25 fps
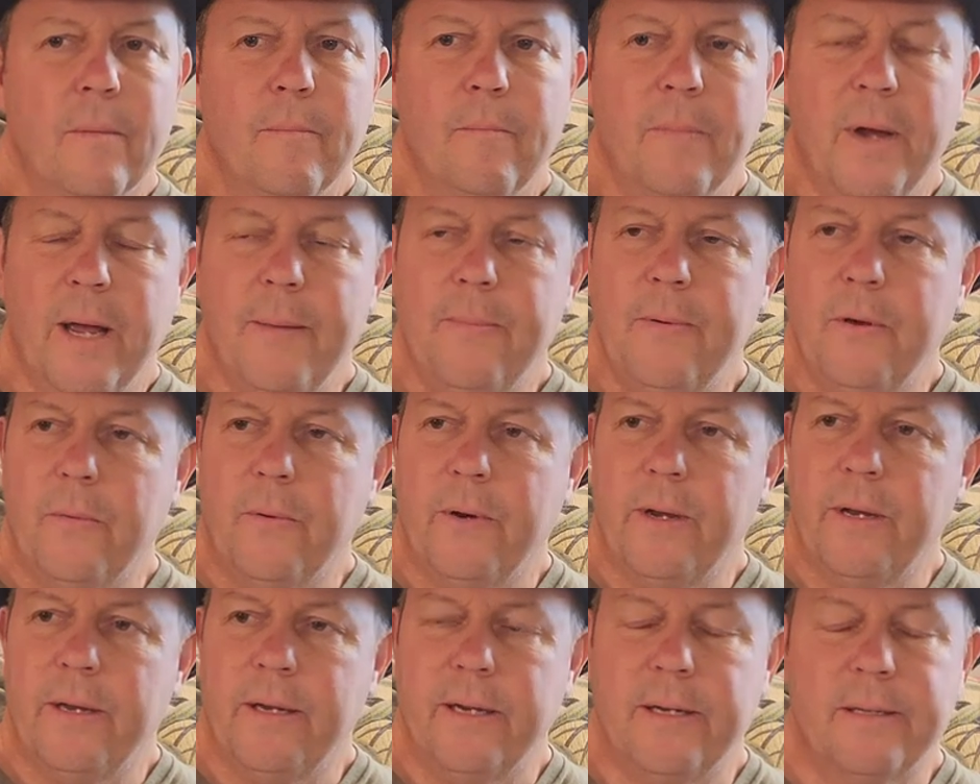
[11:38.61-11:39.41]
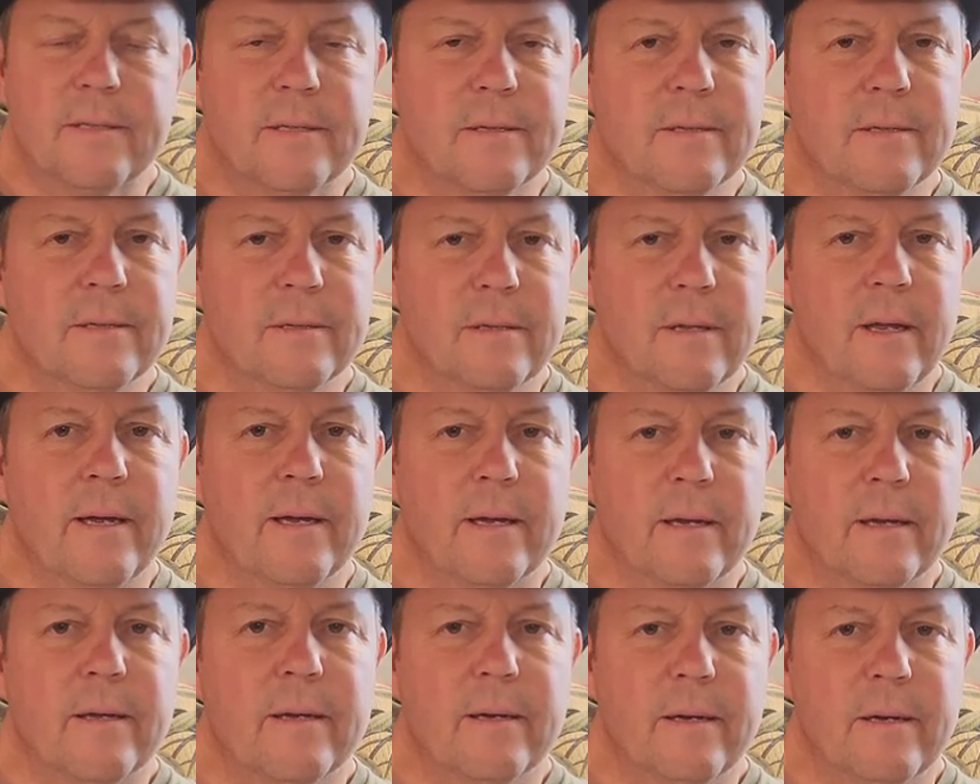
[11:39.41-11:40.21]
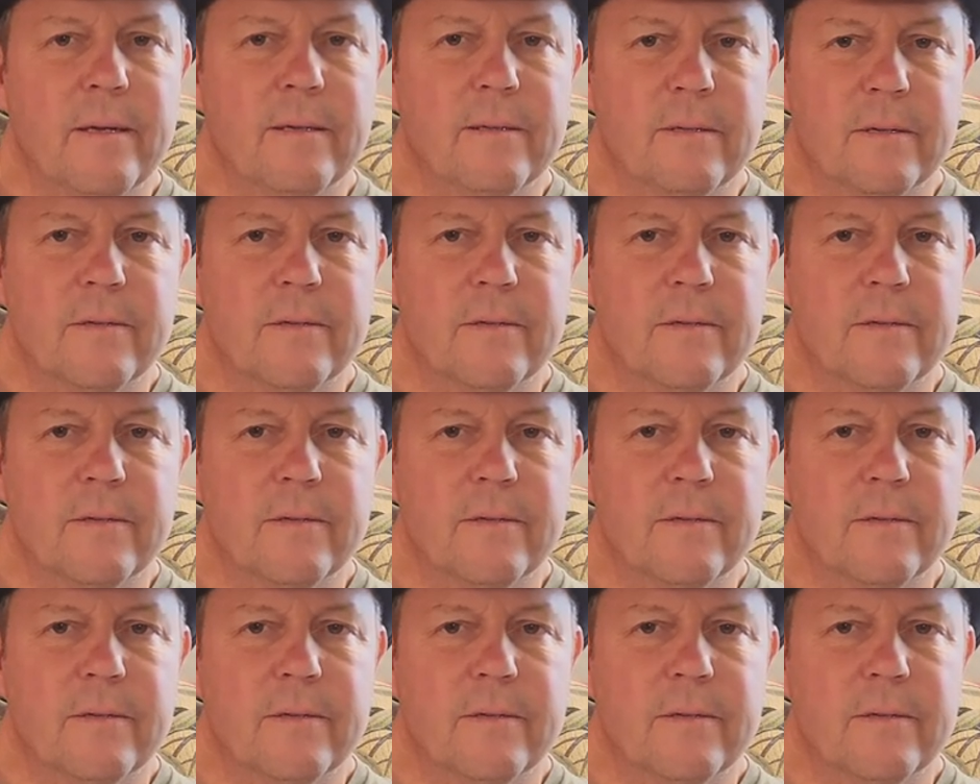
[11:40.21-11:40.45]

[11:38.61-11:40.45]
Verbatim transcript: maybe we need to like uh,